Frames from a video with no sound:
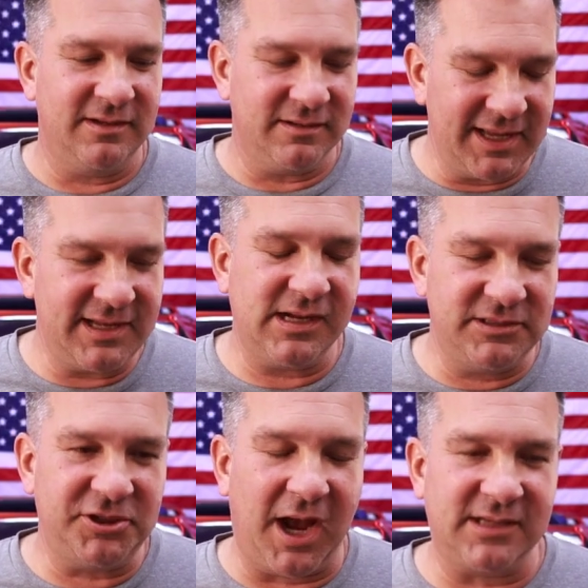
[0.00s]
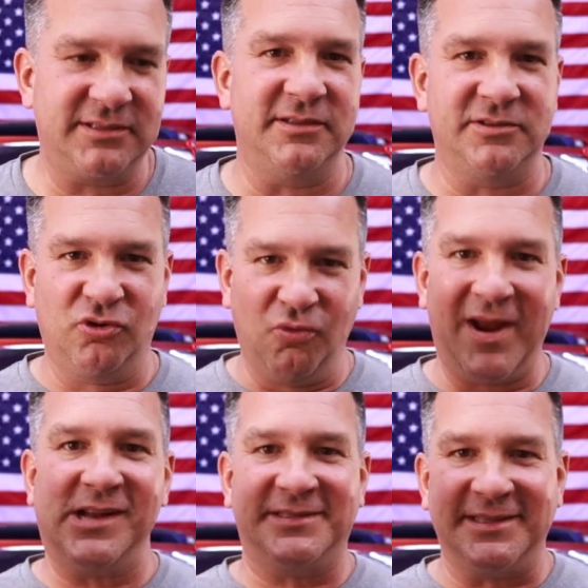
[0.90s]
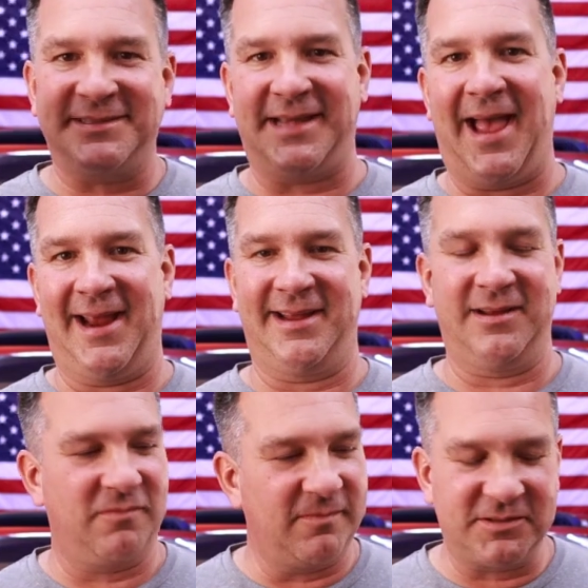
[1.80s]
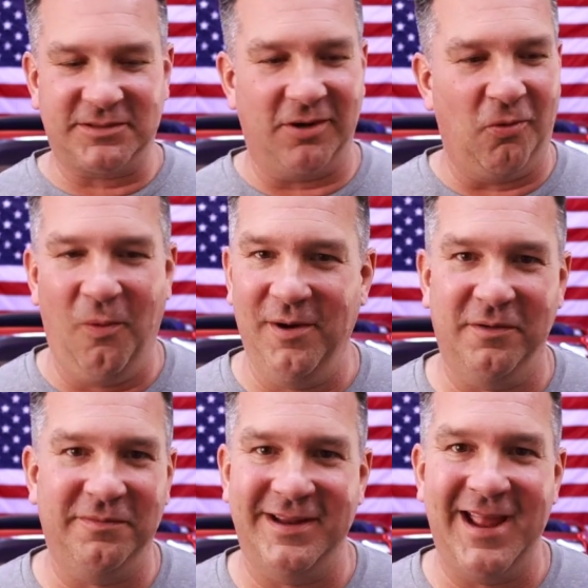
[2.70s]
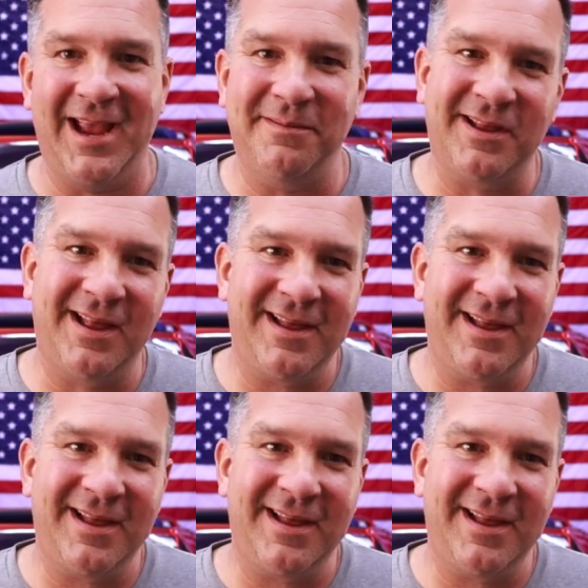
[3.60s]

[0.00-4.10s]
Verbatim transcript: Lyndon Johnson's Great Society, so wonderfully named,